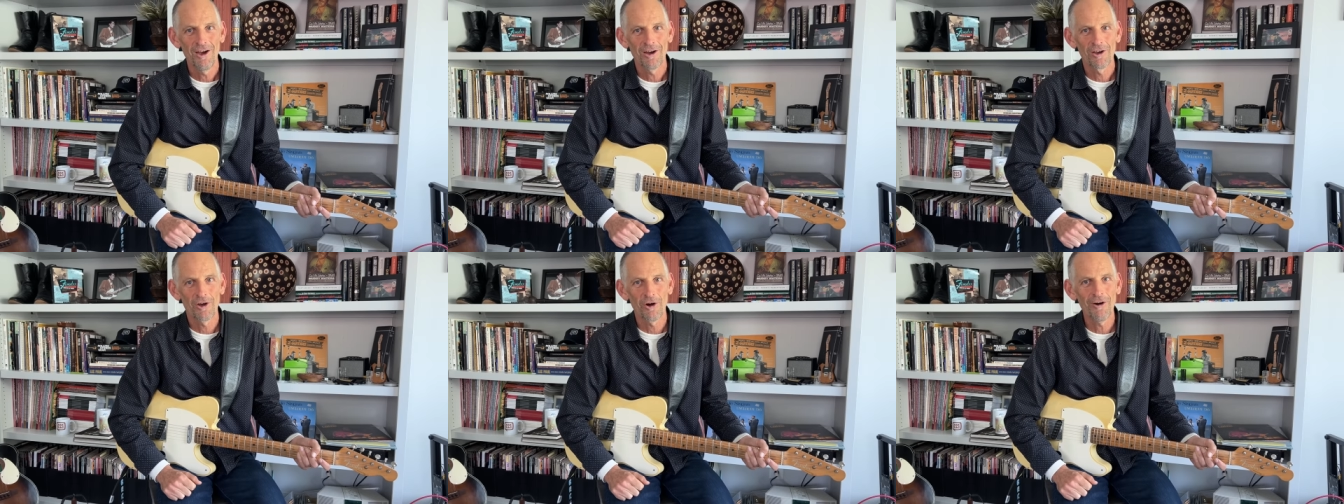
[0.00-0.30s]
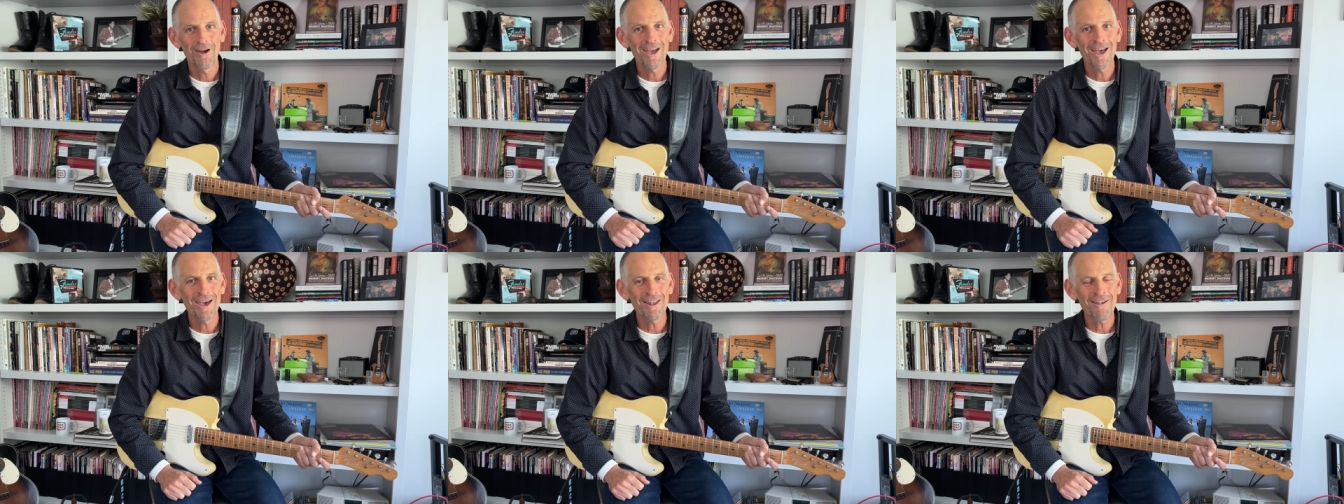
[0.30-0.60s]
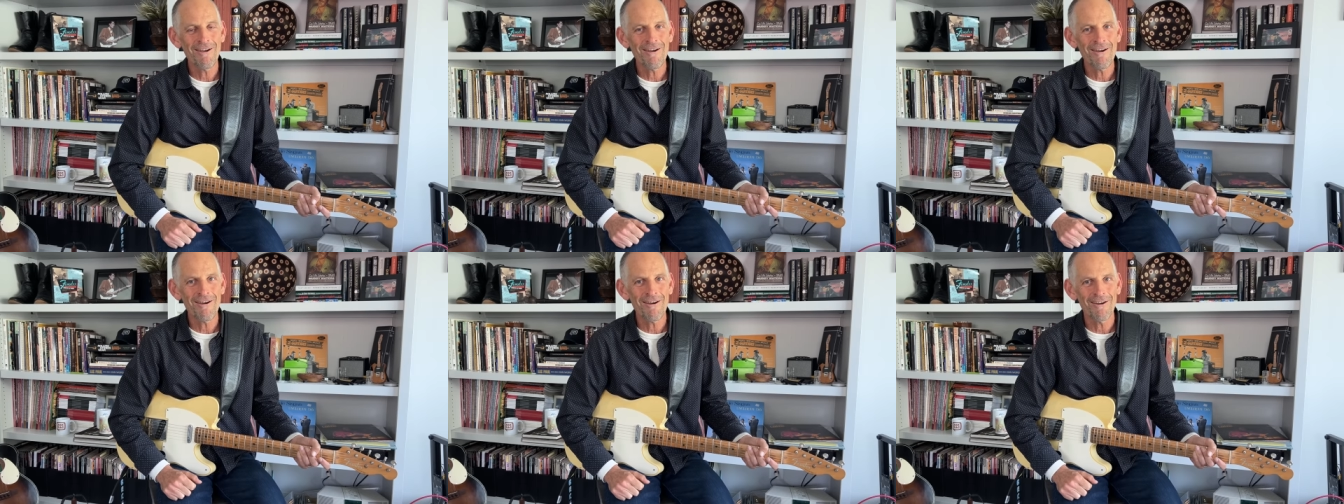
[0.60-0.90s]
Go ahead
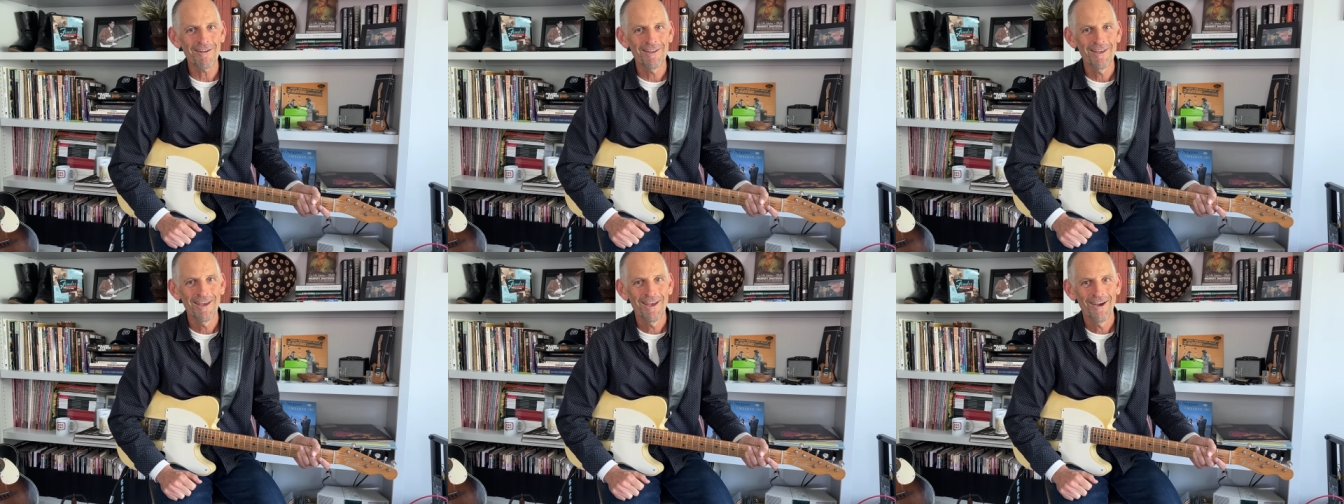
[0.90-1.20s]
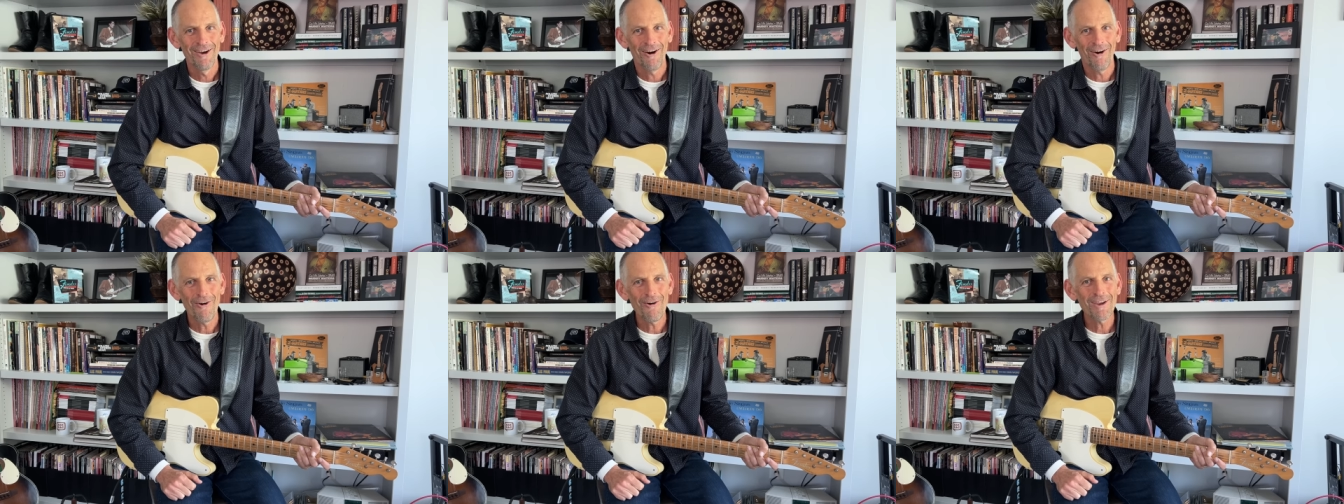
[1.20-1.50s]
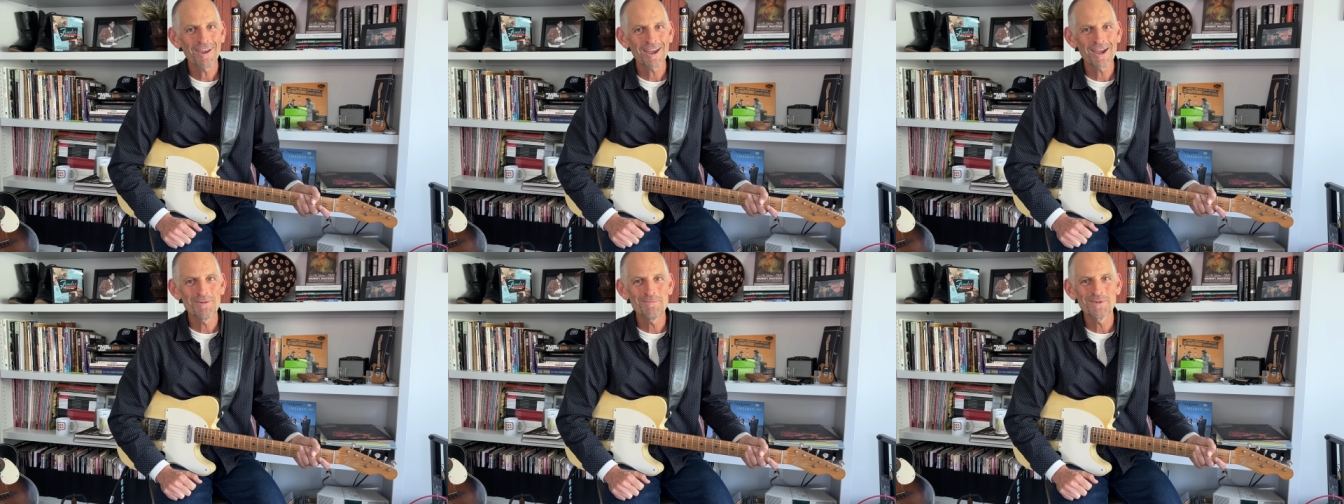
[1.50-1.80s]
on.
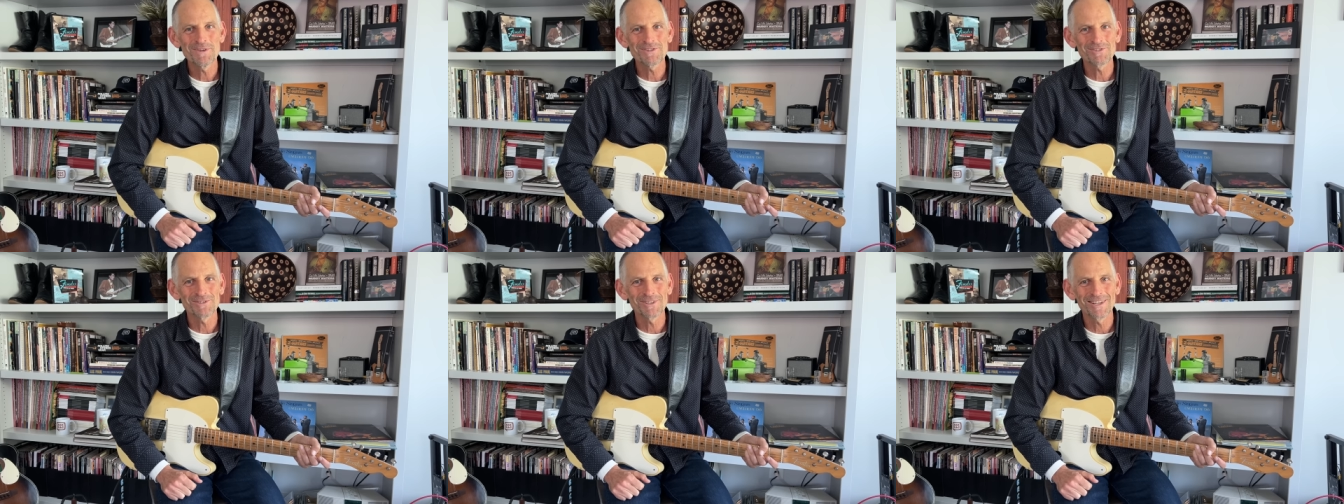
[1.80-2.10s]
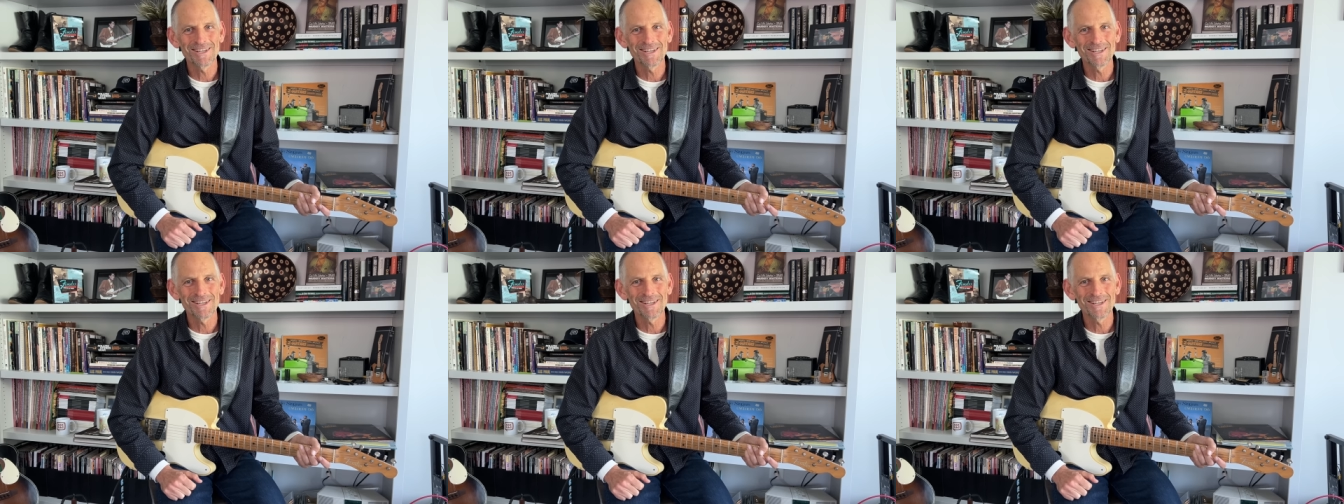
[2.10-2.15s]
Okay, Mr.